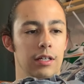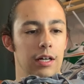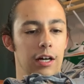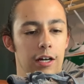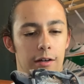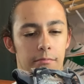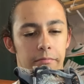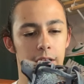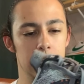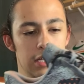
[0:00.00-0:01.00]
I'm
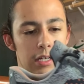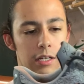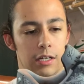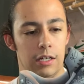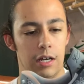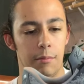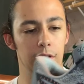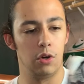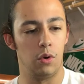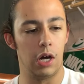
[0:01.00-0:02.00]
a
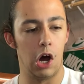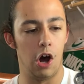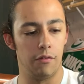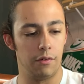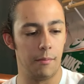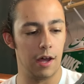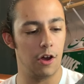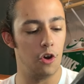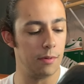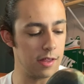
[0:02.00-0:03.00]
little off on my
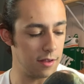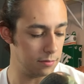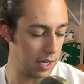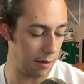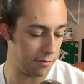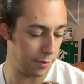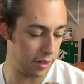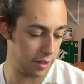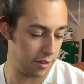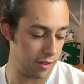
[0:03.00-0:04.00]
Kobe sometimes, but
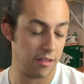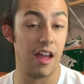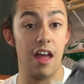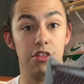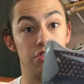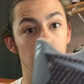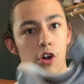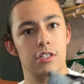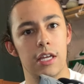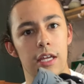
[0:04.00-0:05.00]
this is a size
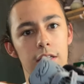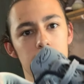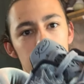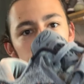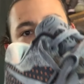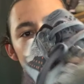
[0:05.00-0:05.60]
13 too.